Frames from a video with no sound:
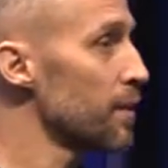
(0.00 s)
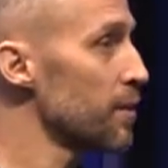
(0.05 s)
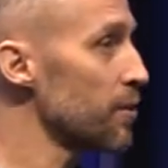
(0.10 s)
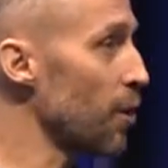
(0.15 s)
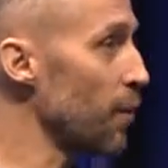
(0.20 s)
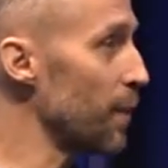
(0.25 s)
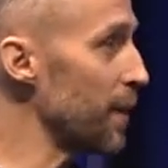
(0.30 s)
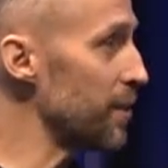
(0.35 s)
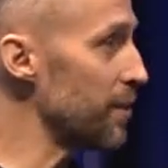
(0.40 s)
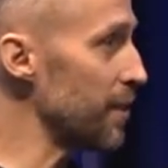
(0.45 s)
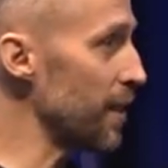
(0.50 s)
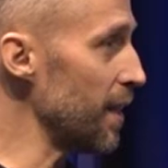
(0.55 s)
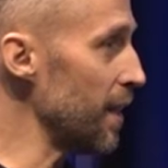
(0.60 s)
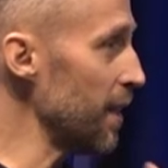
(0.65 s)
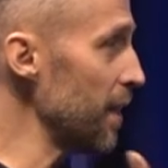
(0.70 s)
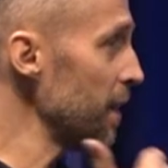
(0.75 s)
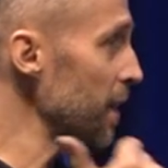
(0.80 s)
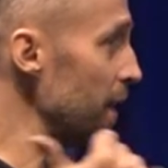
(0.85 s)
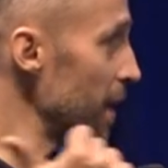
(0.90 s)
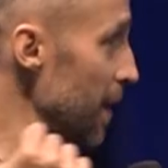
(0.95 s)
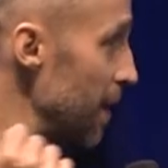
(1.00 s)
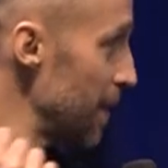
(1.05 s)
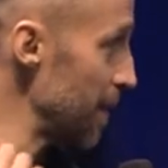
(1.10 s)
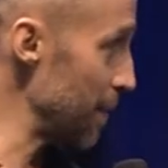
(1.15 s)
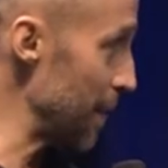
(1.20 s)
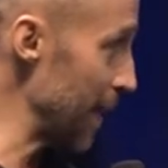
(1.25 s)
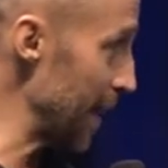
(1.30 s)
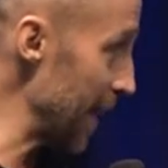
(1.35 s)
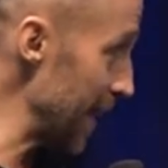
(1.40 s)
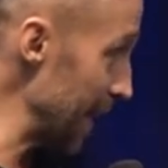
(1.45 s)
So we see in
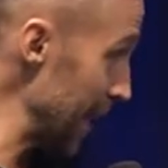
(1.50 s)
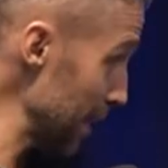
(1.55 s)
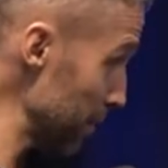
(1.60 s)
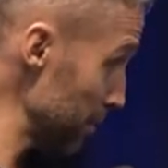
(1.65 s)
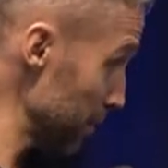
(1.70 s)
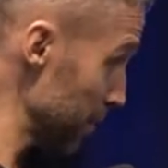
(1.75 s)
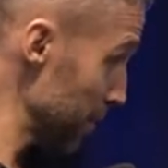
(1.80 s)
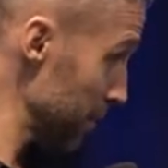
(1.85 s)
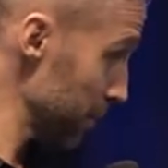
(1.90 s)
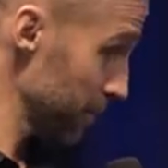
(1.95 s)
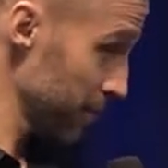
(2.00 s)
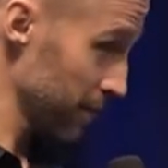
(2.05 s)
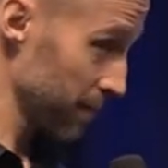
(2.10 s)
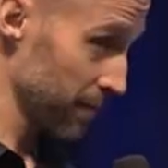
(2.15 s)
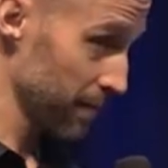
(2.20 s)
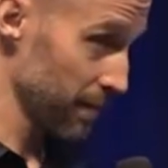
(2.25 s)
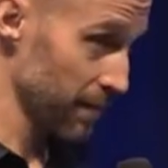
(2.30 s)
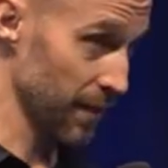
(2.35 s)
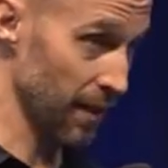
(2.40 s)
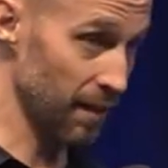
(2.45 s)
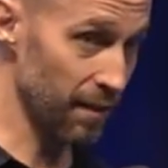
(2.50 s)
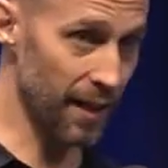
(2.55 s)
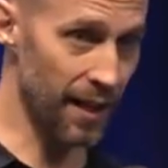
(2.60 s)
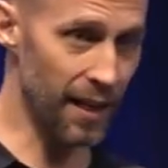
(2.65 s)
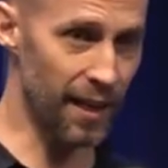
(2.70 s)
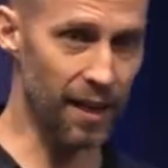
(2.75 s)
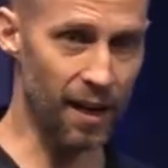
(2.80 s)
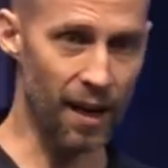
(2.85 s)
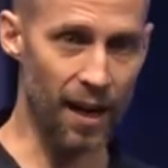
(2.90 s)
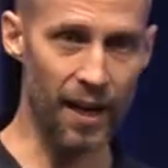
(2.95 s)
the beginning,
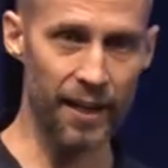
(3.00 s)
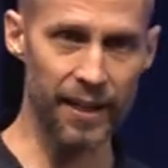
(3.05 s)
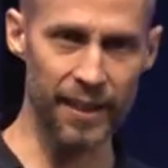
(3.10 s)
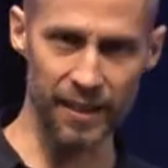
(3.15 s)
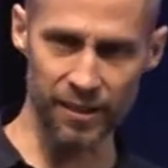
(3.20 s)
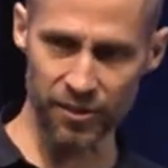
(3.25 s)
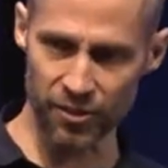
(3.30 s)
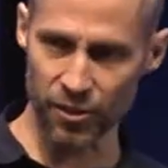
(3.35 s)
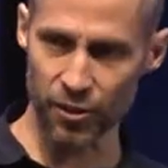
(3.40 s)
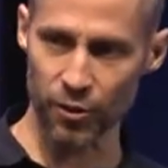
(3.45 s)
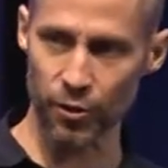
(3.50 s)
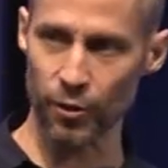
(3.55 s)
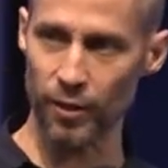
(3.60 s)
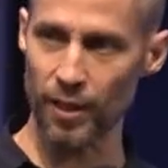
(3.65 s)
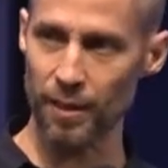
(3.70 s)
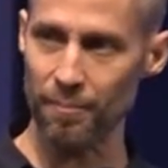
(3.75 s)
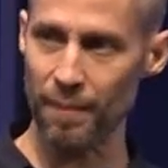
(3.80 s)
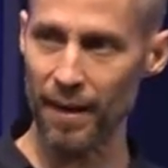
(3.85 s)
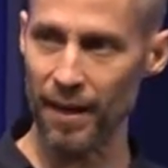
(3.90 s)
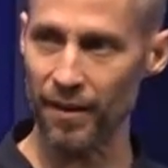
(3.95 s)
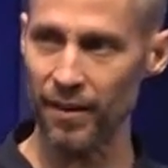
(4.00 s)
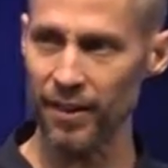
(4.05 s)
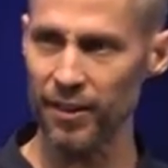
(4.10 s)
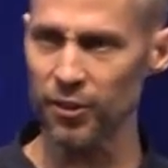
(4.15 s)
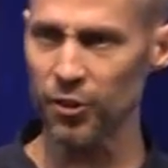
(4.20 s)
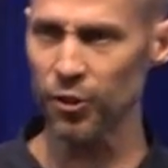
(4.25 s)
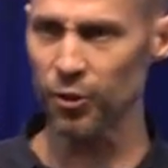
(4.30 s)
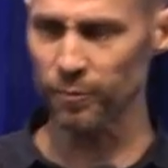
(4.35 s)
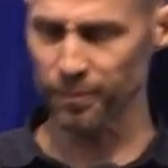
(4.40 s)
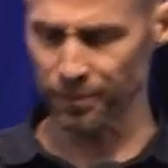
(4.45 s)
okay, God instituted
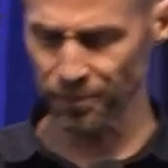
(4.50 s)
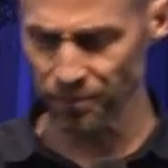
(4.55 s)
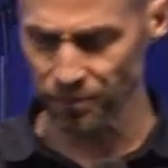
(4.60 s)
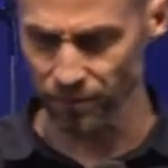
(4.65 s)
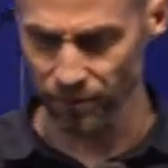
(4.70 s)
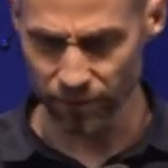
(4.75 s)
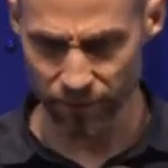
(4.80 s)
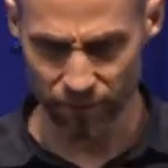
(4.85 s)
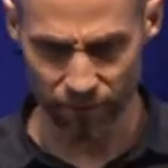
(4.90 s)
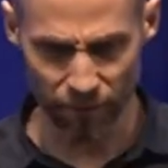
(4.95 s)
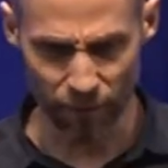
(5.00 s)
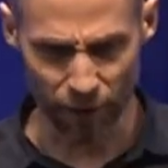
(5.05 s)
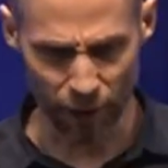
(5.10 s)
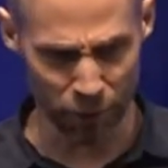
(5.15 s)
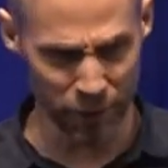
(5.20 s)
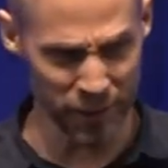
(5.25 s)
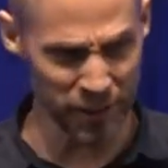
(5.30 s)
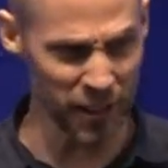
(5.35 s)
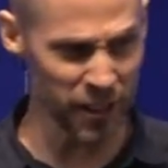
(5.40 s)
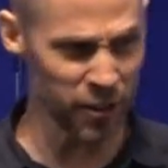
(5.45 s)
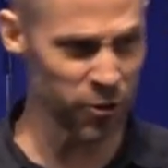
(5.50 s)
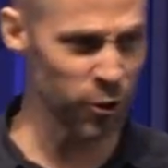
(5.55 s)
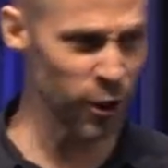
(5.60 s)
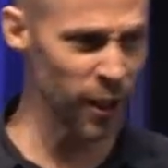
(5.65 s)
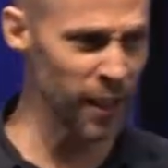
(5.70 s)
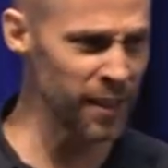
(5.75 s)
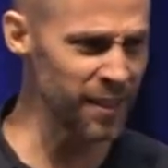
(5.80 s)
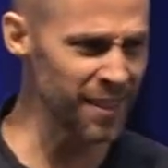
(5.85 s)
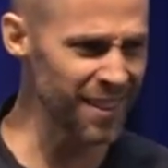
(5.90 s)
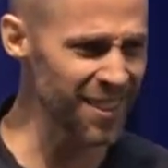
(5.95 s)
marriage. We see
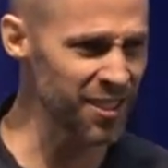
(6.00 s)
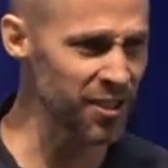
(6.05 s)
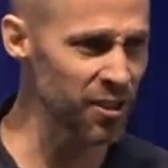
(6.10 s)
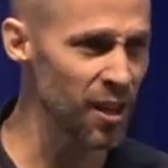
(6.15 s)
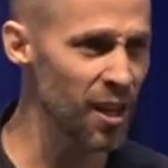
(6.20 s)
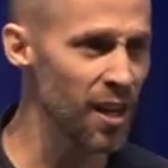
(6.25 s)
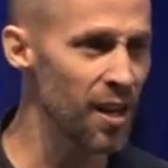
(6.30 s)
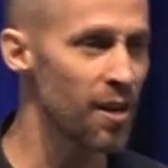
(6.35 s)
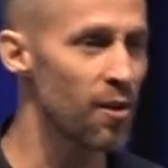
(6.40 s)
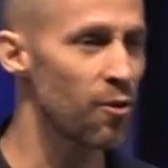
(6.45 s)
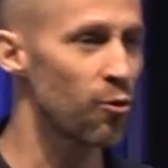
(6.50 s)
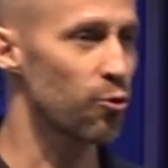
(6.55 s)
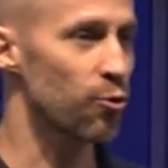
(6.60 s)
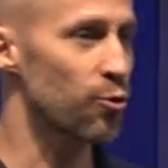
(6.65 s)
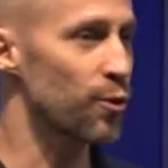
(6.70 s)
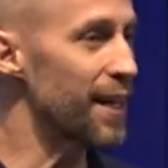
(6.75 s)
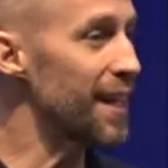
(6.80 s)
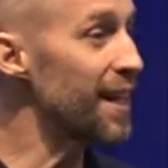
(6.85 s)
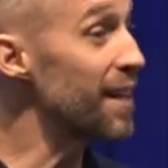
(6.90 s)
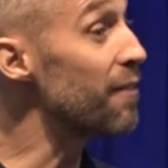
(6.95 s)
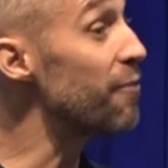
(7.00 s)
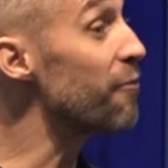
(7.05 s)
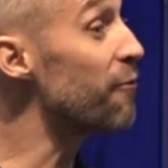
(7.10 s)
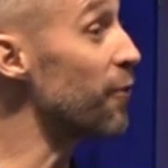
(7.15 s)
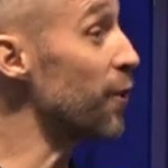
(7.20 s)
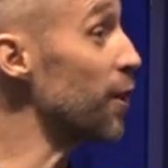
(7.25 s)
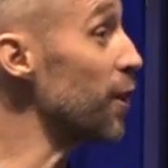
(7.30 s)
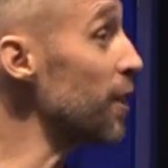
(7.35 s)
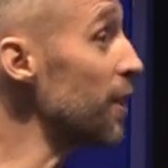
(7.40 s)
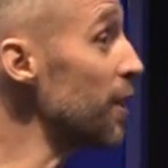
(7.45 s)
Jesus
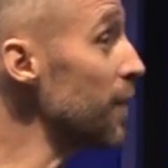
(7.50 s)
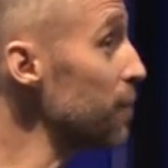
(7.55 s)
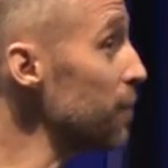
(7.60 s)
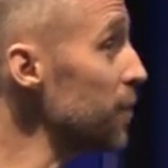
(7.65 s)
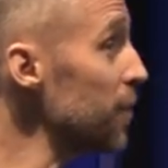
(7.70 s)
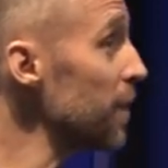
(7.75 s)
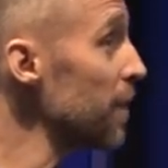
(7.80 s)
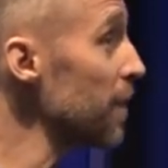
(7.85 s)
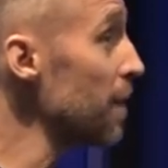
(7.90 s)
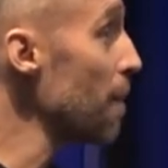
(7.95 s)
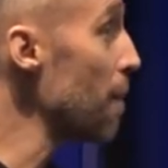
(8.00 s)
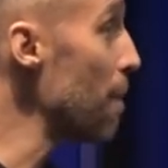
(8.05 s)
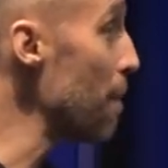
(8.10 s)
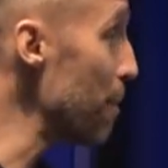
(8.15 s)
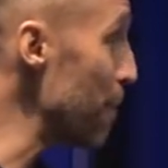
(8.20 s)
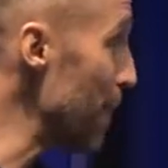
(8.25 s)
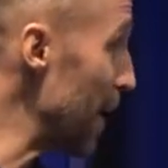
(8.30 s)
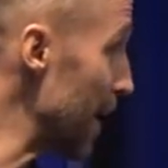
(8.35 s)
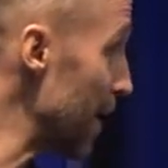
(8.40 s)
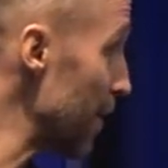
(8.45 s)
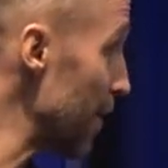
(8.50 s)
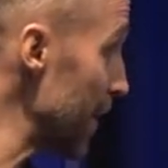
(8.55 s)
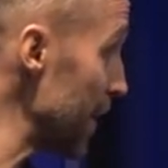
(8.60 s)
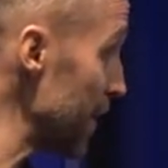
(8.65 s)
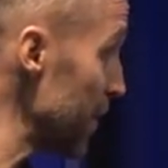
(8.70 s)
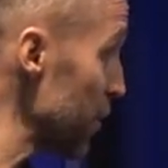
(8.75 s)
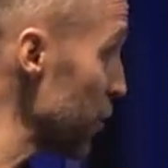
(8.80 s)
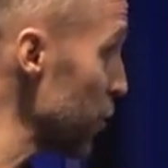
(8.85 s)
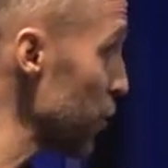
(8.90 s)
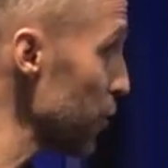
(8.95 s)
reaffirmed
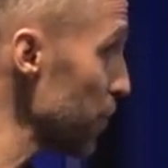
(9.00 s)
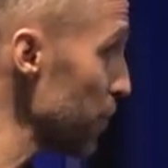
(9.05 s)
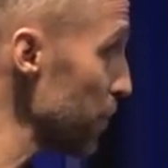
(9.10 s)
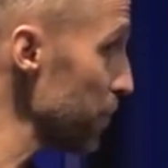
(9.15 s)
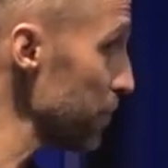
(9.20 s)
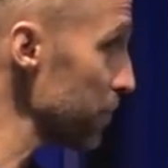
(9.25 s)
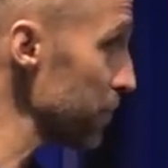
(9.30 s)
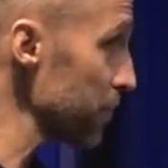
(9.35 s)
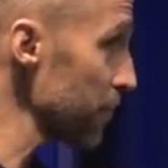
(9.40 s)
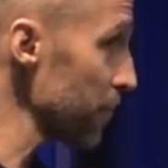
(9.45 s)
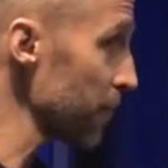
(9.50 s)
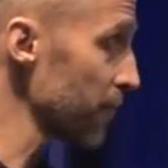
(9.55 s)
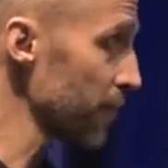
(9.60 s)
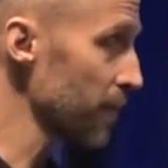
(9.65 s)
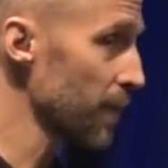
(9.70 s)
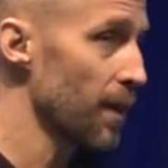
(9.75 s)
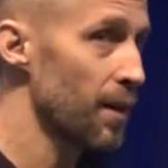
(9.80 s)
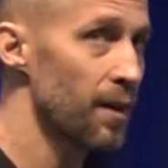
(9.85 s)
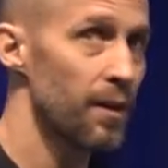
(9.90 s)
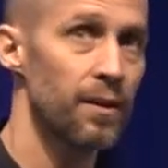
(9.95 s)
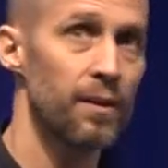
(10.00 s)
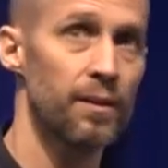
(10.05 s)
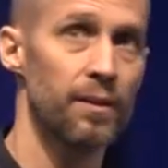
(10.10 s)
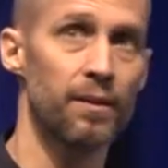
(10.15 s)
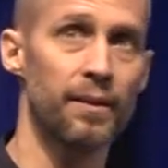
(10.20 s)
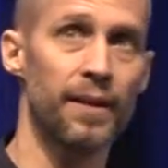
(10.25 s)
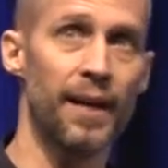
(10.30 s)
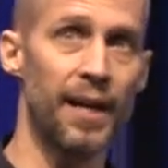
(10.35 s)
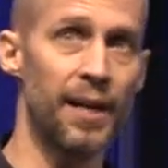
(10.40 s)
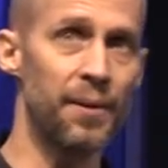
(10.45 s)
marriage,
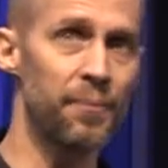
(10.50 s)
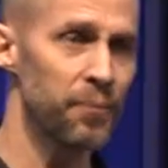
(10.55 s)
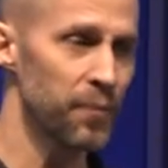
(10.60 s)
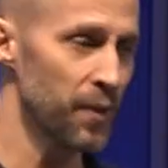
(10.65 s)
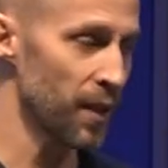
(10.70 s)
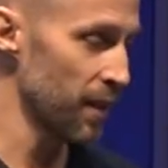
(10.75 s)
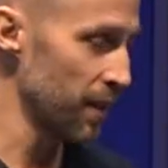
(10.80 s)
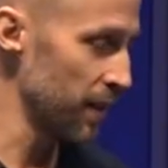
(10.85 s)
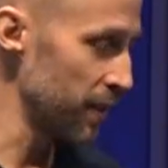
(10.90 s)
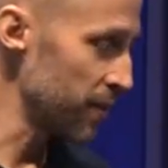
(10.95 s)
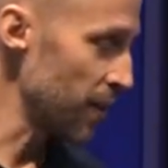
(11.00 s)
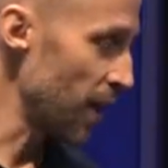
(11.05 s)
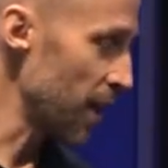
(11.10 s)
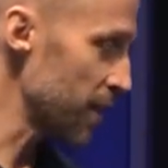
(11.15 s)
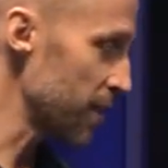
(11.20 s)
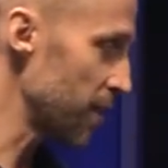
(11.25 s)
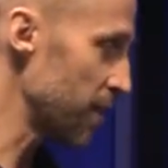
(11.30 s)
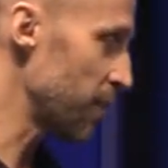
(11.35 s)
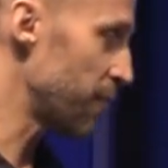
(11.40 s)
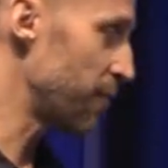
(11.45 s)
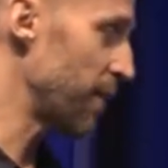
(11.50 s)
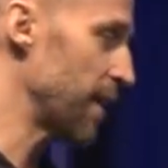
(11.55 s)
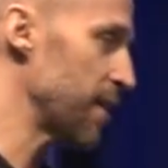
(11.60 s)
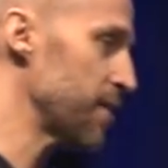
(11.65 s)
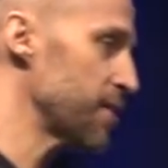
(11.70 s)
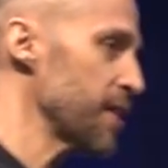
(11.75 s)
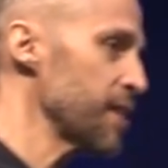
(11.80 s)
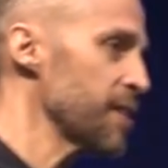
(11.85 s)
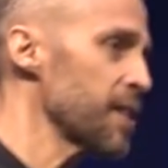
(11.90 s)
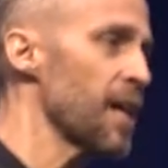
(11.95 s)
okay, in talking to the
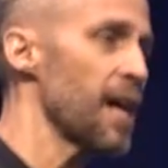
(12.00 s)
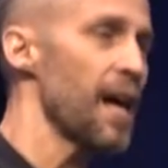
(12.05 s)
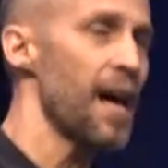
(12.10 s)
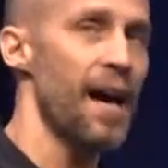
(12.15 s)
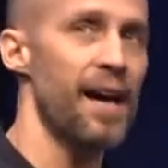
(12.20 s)
Pharisees.